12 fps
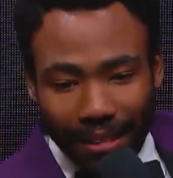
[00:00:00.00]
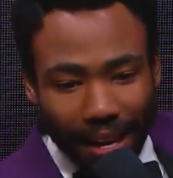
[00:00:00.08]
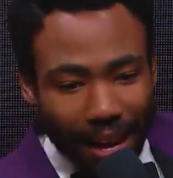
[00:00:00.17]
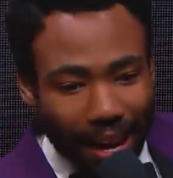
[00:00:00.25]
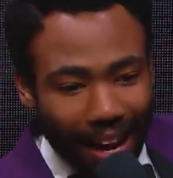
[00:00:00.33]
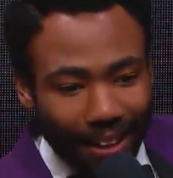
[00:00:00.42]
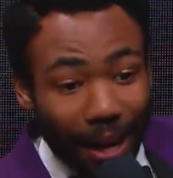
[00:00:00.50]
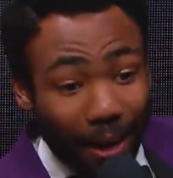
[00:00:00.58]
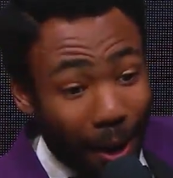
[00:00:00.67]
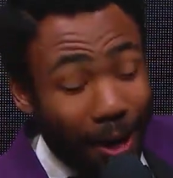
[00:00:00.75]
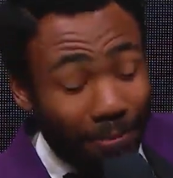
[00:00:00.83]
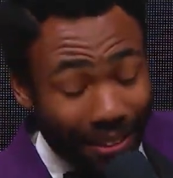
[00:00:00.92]

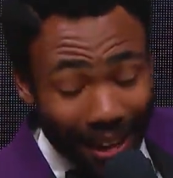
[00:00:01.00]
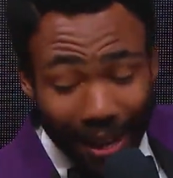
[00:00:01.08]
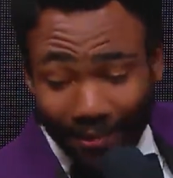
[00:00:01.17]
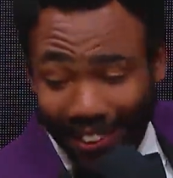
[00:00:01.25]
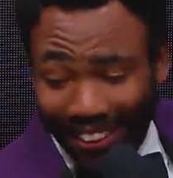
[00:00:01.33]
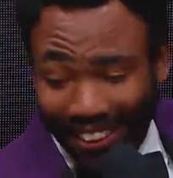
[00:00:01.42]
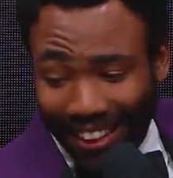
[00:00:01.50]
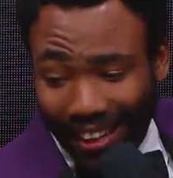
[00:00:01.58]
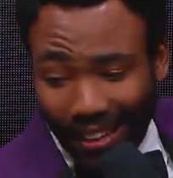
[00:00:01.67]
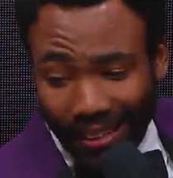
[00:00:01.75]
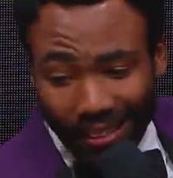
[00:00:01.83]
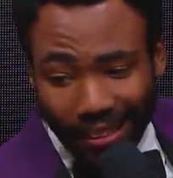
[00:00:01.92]
Yeah, I'm
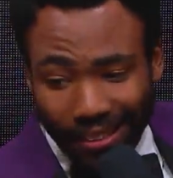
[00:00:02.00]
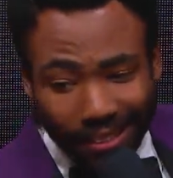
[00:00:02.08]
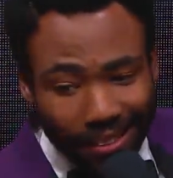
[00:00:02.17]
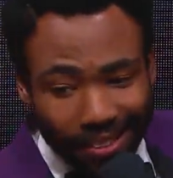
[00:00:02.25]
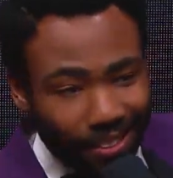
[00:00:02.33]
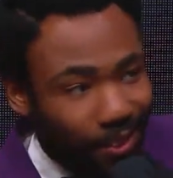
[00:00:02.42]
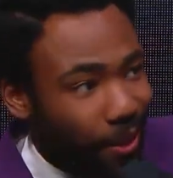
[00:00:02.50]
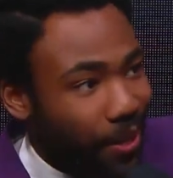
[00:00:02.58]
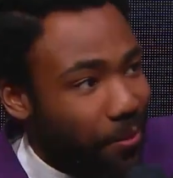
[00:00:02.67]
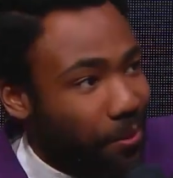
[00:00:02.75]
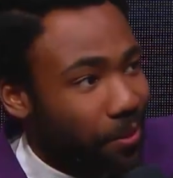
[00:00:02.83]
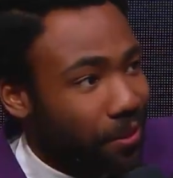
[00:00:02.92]
glad I did. This is
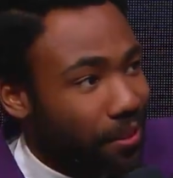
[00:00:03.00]
incredible.